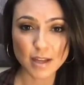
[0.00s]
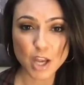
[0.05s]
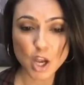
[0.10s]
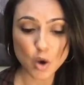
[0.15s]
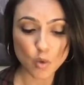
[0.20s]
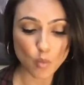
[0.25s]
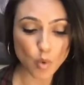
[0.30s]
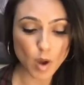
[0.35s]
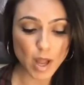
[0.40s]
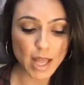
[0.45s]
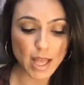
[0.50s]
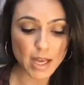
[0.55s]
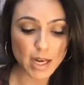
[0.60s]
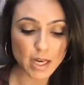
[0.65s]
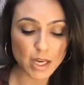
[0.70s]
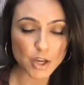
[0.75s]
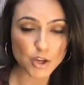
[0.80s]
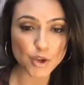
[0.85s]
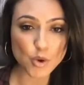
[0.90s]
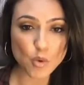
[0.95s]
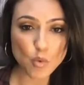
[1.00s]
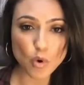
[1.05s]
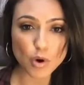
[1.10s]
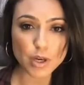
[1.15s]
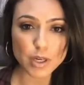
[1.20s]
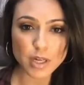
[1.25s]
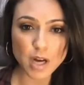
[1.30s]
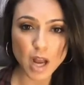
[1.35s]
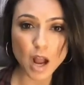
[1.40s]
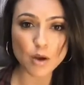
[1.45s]
when you are
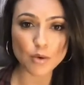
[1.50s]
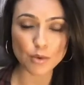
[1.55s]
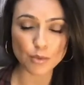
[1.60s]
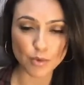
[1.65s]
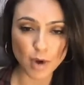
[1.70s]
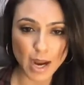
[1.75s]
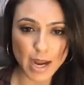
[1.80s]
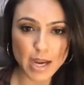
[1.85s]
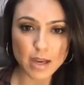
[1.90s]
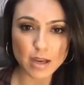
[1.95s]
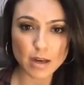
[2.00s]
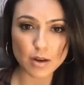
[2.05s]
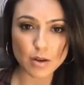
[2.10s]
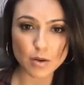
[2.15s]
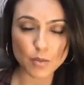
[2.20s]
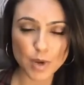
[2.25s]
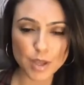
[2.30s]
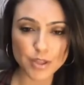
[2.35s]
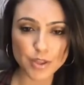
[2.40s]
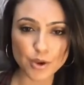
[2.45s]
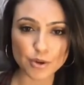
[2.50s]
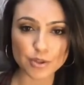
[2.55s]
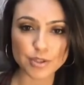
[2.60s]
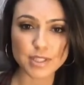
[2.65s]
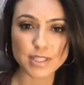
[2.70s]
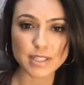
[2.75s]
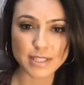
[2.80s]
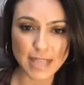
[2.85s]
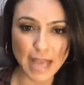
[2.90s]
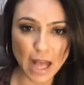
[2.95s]
not right with
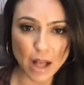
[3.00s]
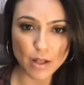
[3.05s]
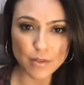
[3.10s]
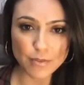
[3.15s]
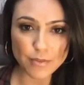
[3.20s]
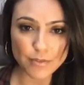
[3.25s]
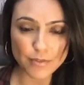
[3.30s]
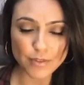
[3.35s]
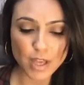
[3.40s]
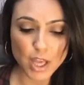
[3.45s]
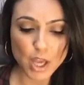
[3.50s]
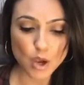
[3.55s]
yourself,